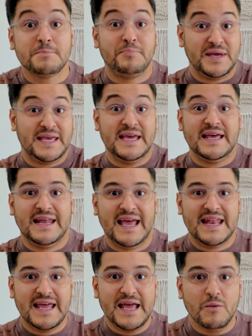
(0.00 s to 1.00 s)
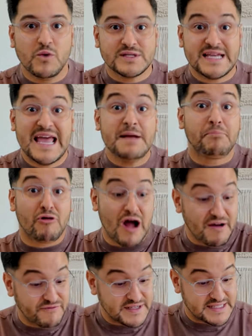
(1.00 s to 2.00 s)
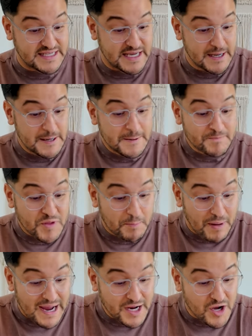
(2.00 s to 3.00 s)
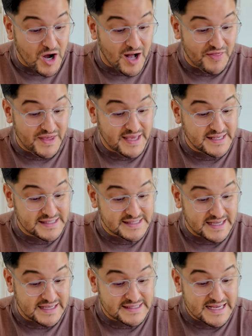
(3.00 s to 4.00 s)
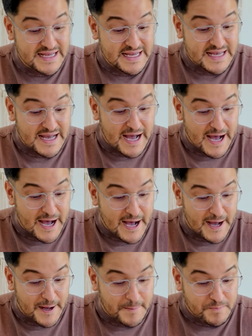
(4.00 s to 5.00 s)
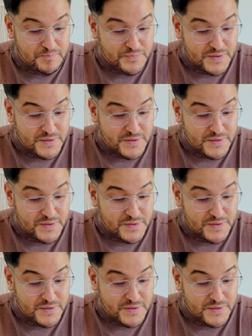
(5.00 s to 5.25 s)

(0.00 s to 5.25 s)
begin, and it was a prophecy by God that he says, uh,